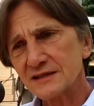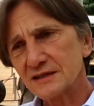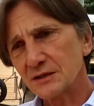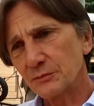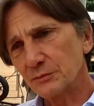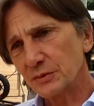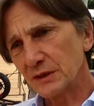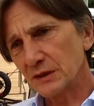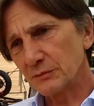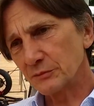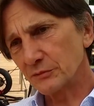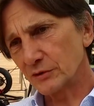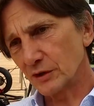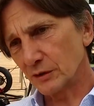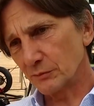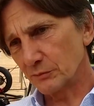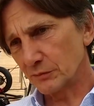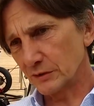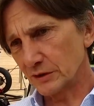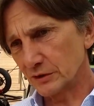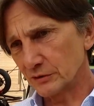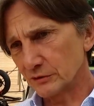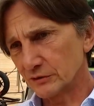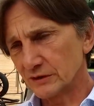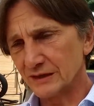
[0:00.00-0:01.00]
the
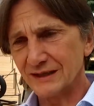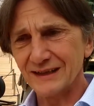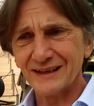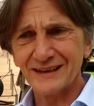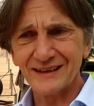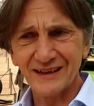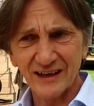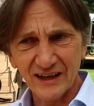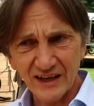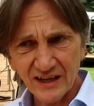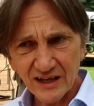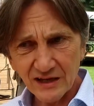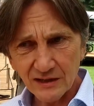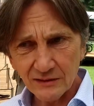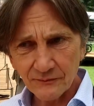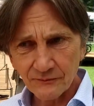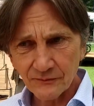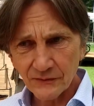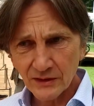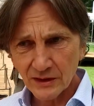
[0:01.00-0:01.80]
BMW DNA